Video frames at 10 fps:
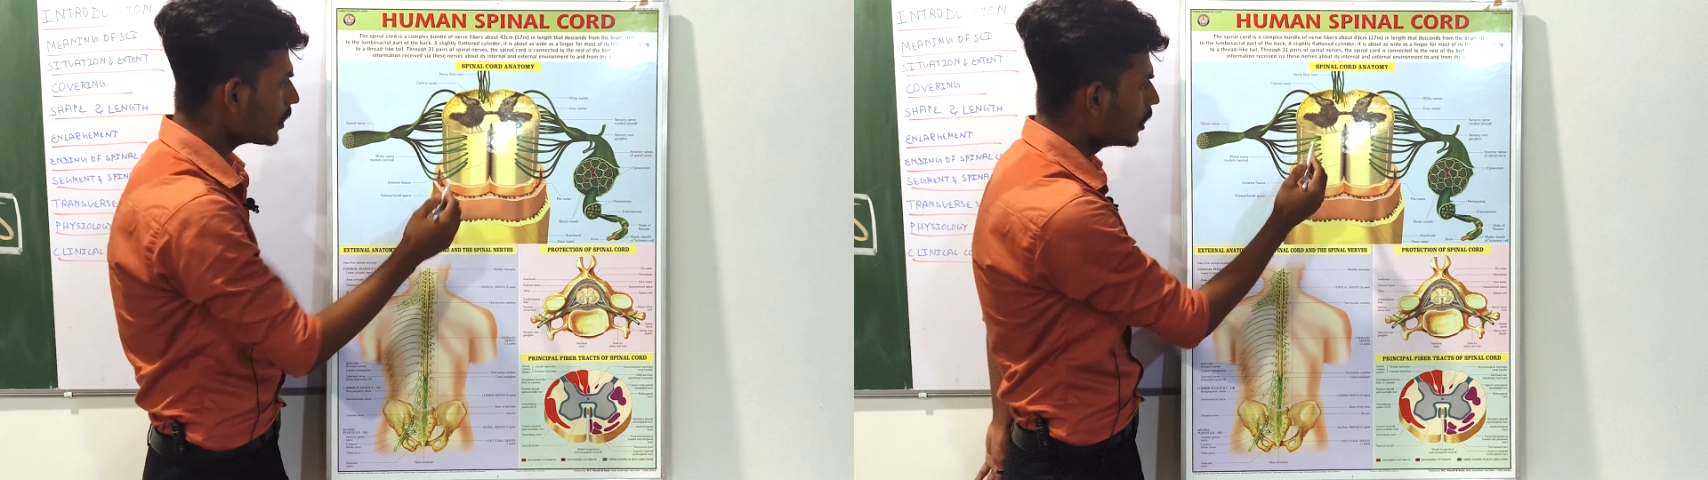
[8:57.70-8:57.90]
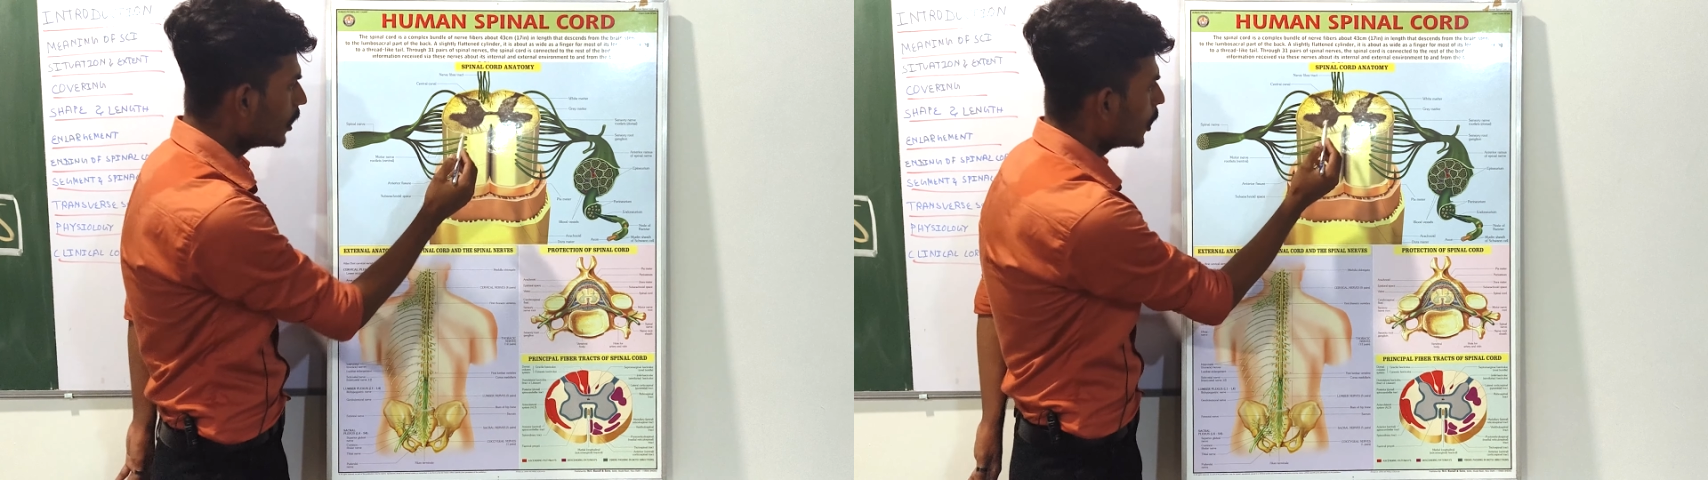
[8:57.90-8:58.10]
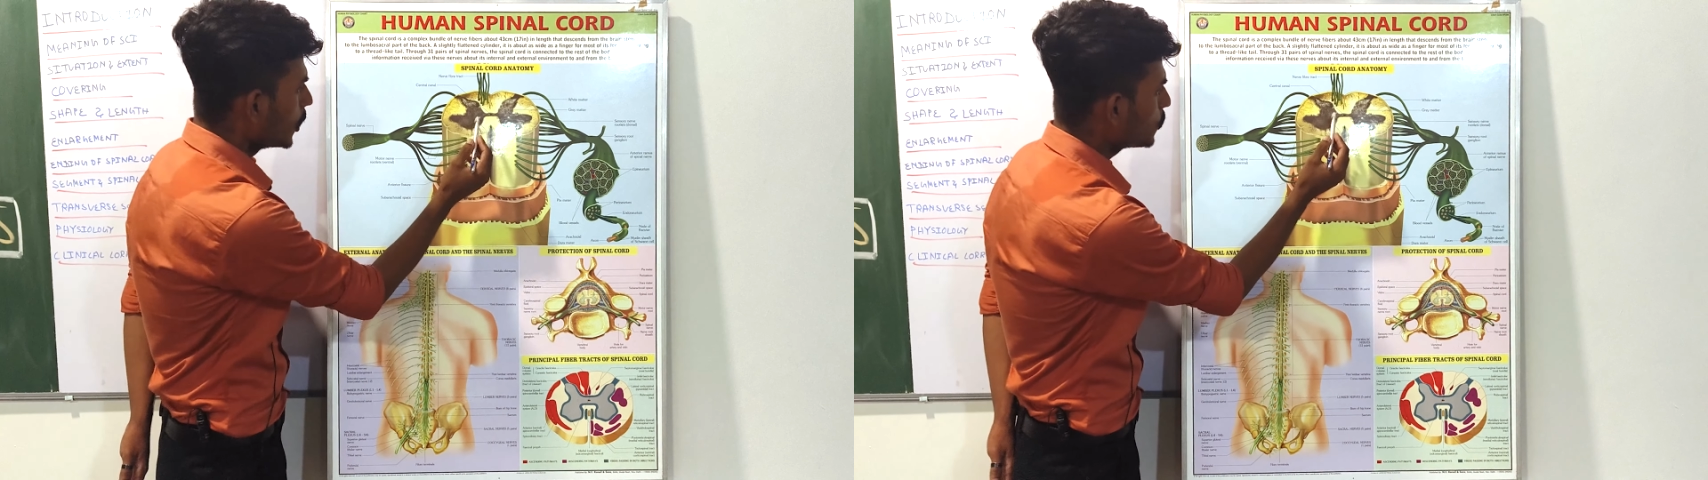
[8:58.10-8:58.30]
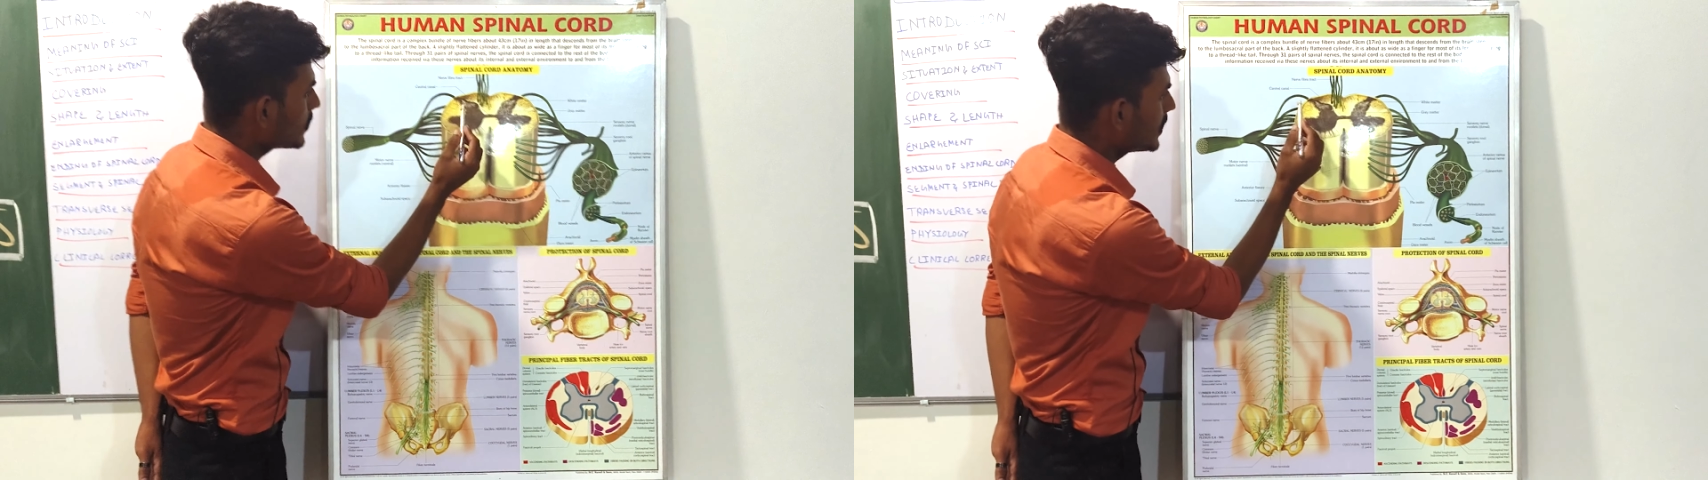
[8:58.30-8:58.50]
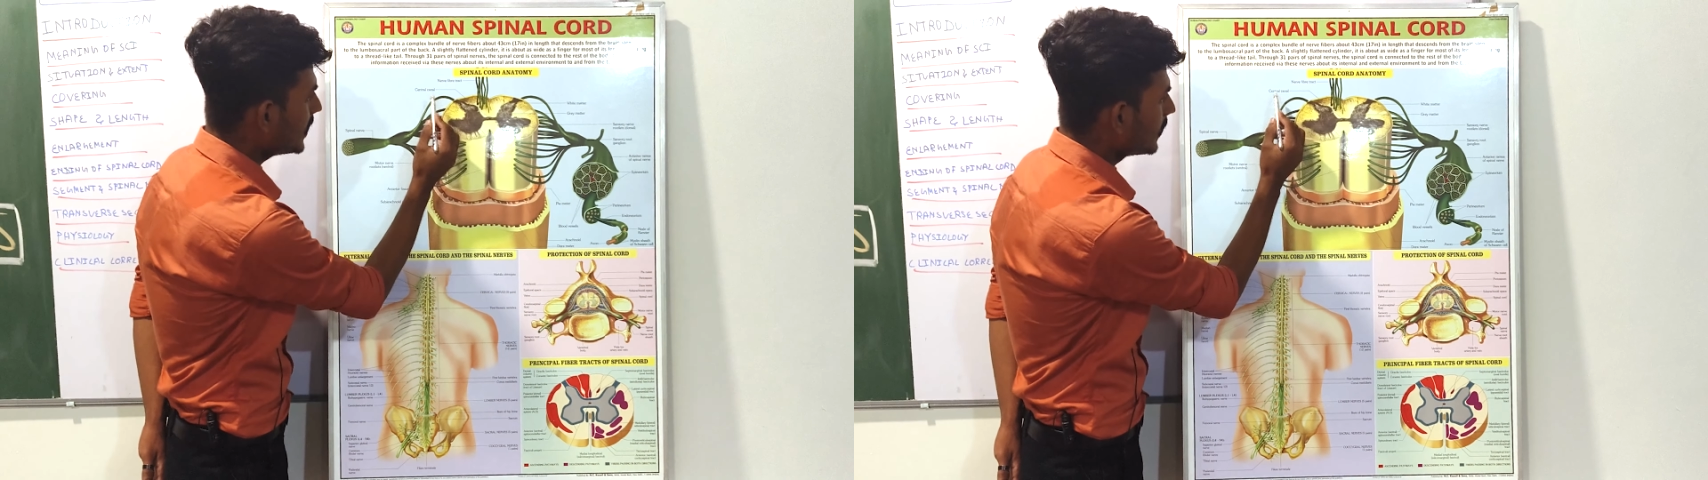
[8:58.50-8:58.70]
You
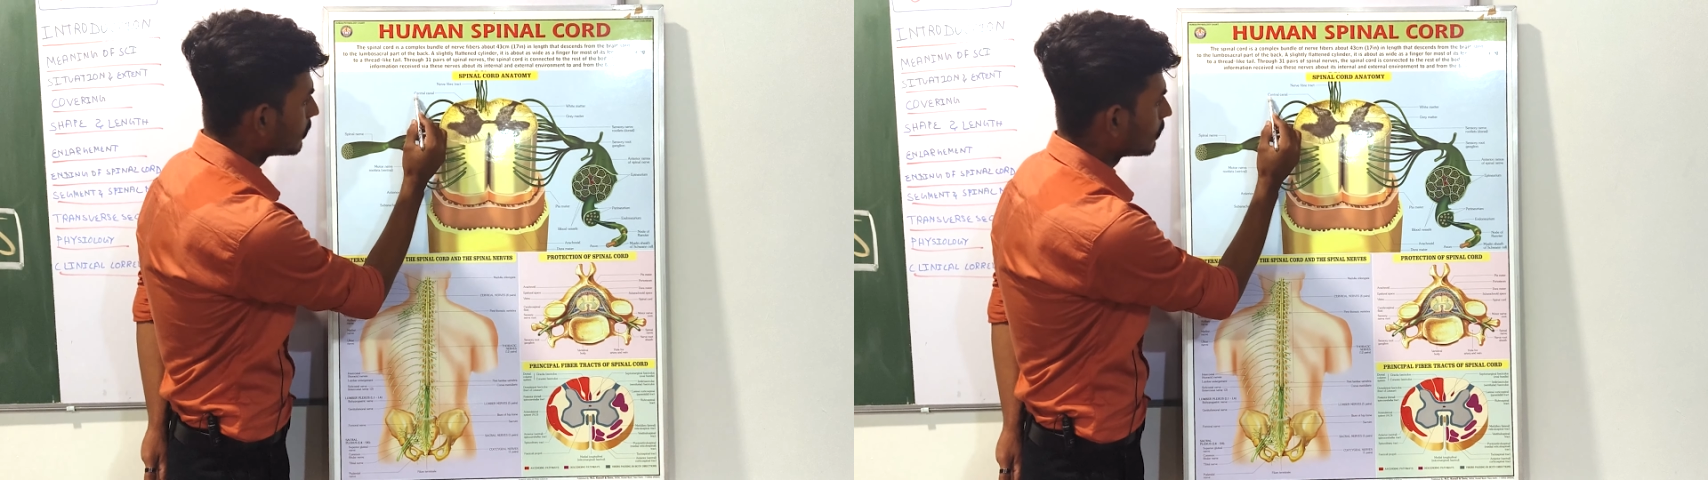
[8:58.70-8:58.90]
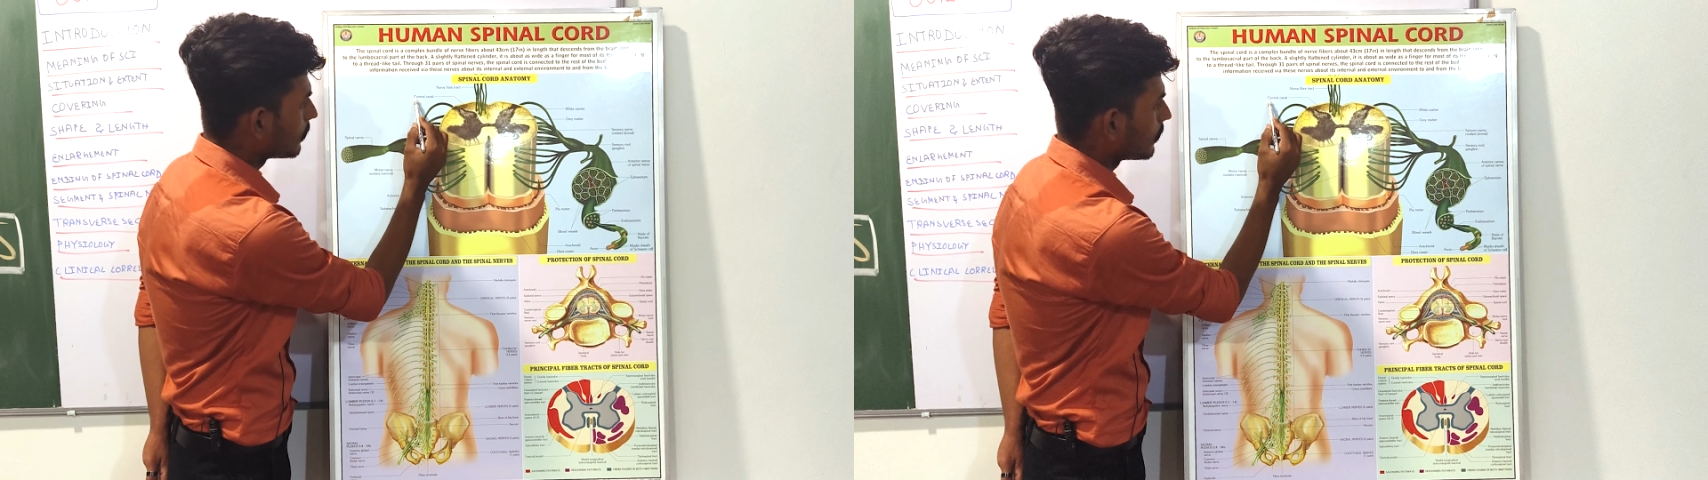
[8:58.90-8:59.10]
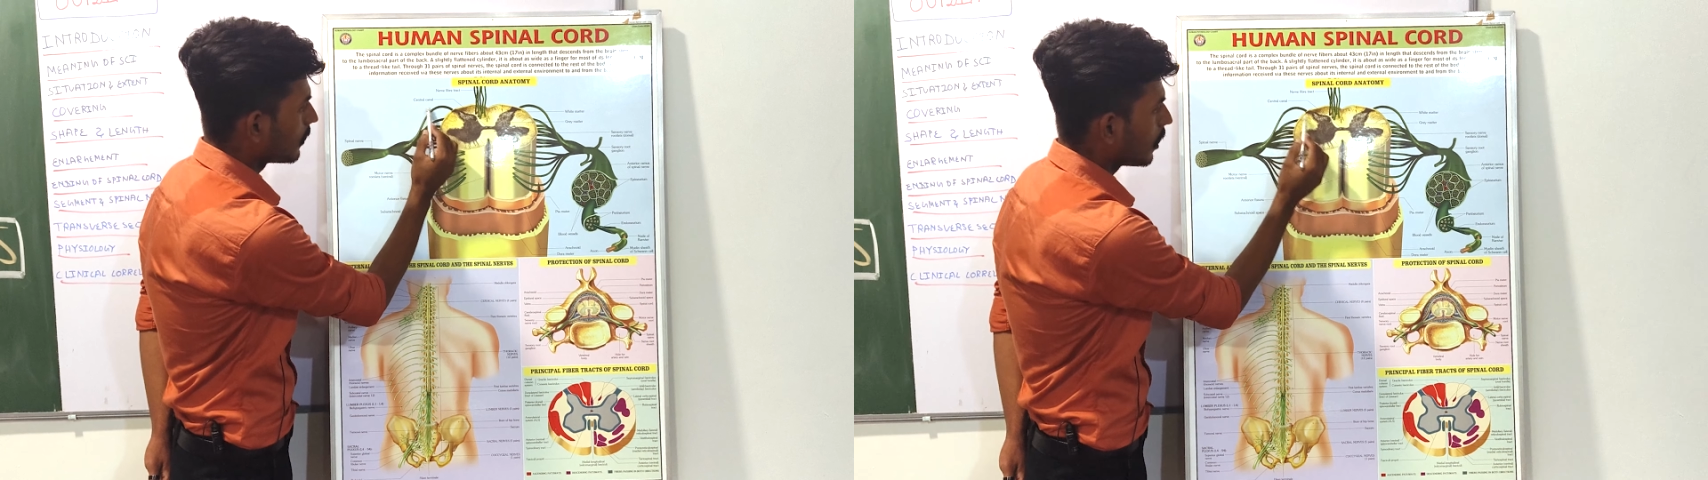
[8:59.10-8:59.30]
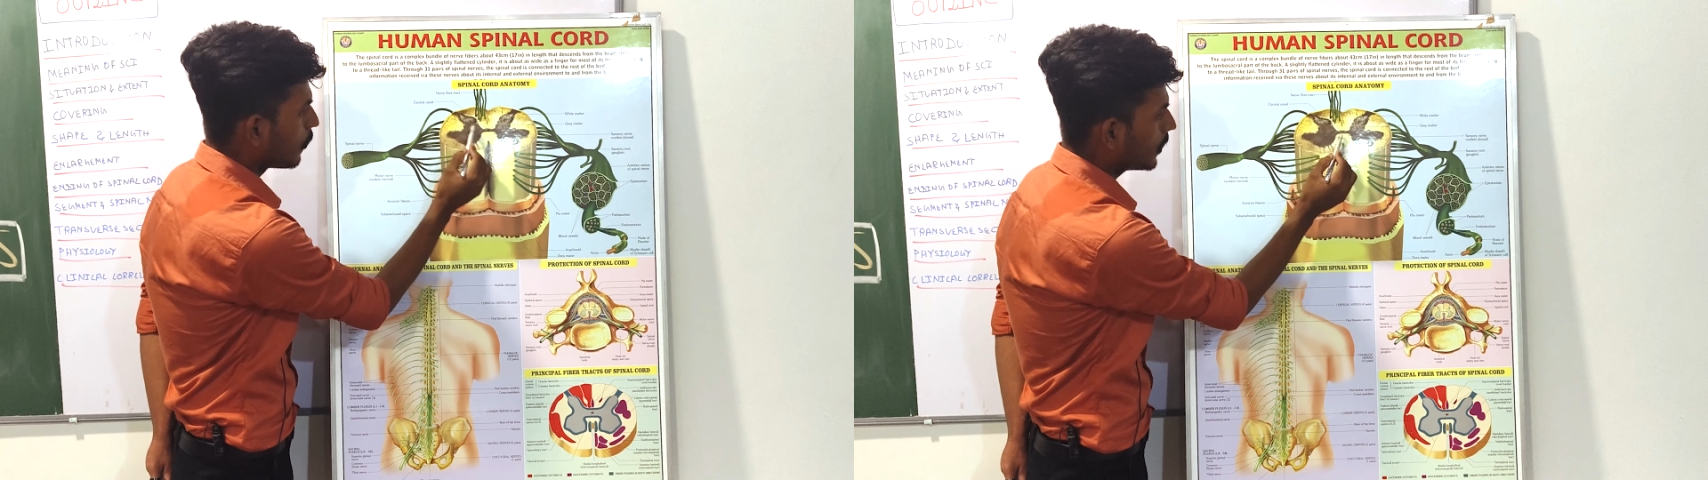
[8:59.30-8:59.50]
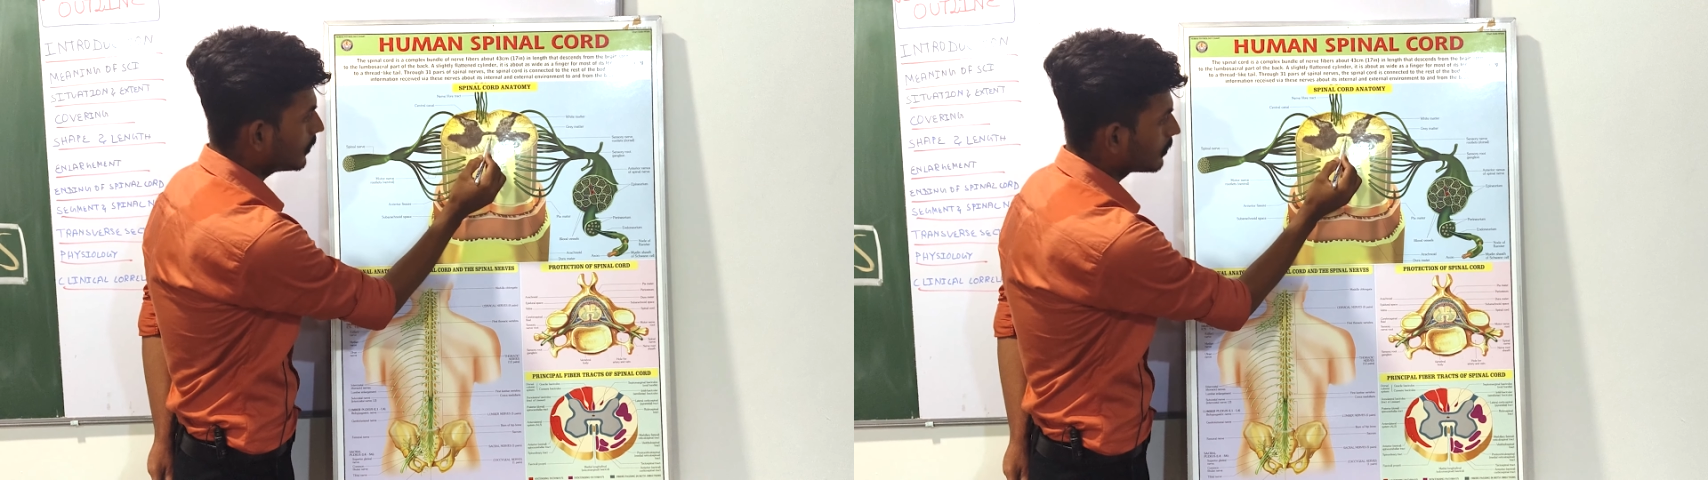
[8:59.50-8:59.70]
see a
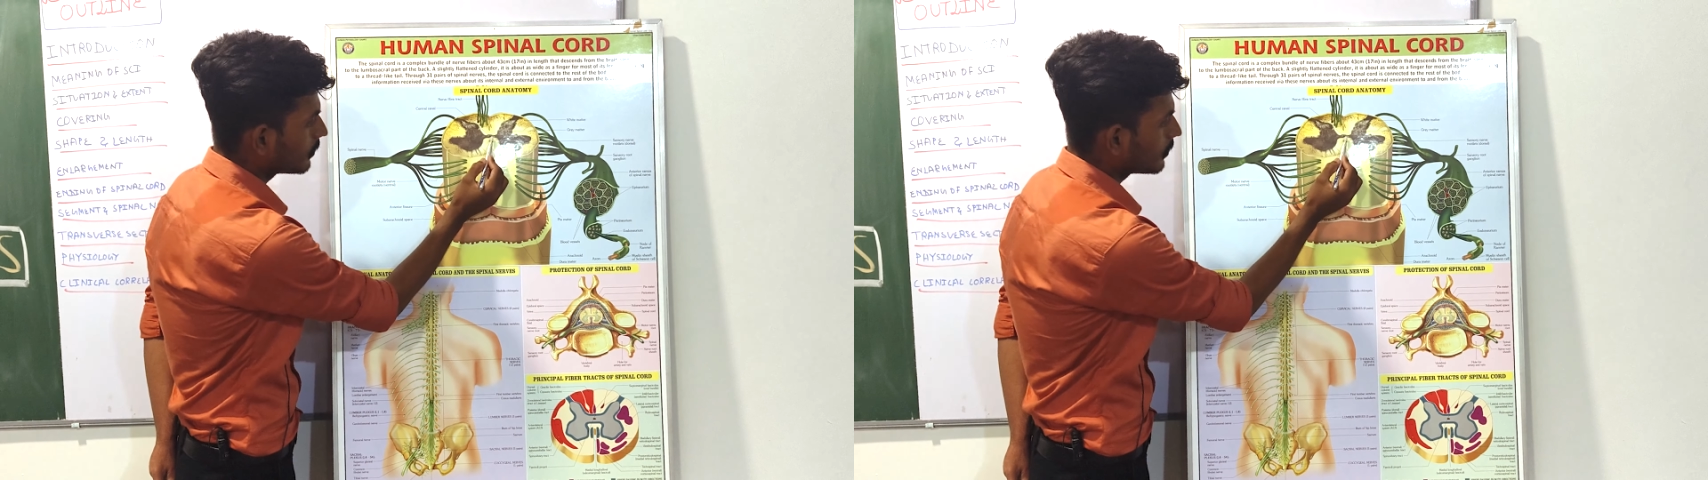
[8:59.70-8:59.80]
one